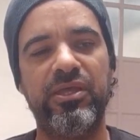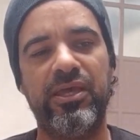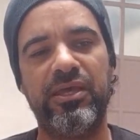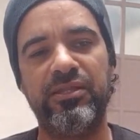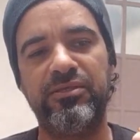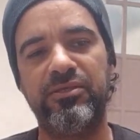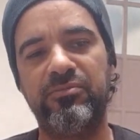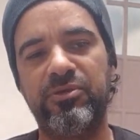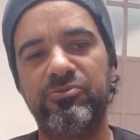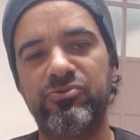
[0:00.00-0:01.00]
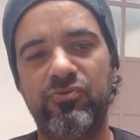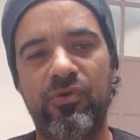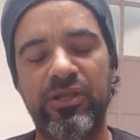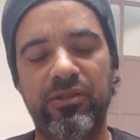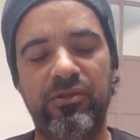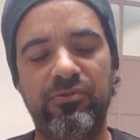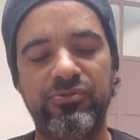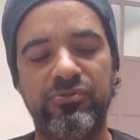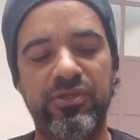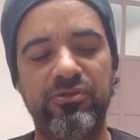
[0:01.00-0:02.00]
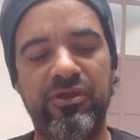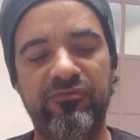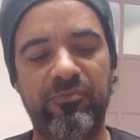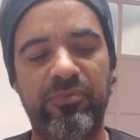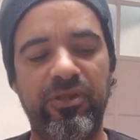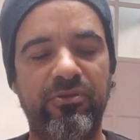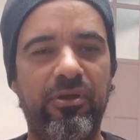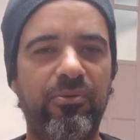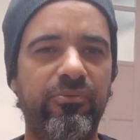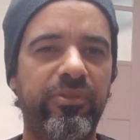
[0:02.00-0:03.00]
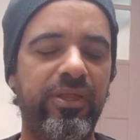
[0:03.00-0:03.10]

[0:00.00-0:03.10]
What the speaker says: and it becomes quite low. So then you have to play around with